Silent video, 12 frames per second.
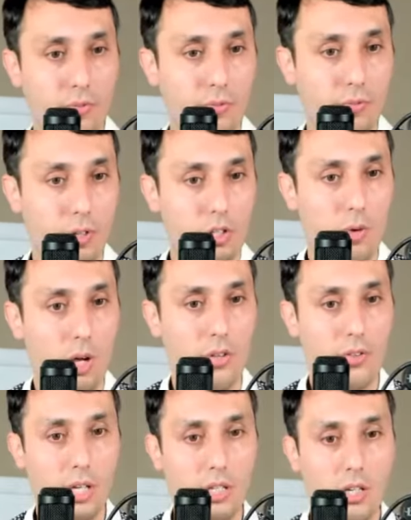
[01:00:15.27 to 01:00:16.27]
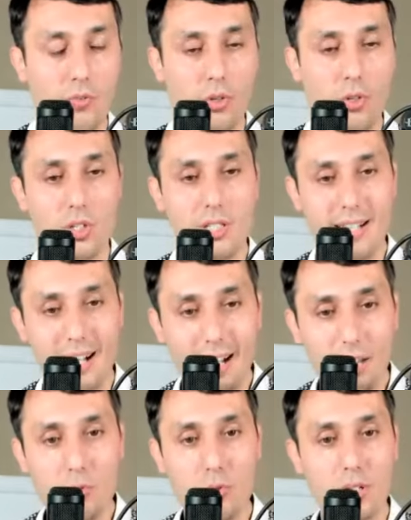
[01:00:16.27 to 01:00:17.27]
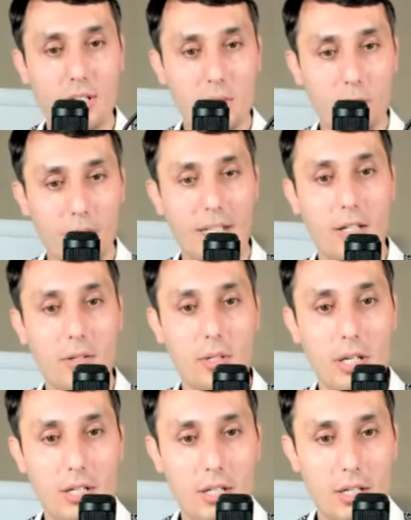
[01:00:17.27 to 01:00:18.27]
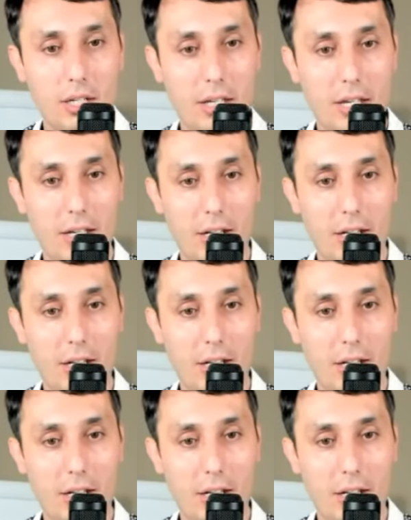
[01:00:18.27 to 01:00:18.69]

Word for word: first of all thank you for your time to explaining it, it, it,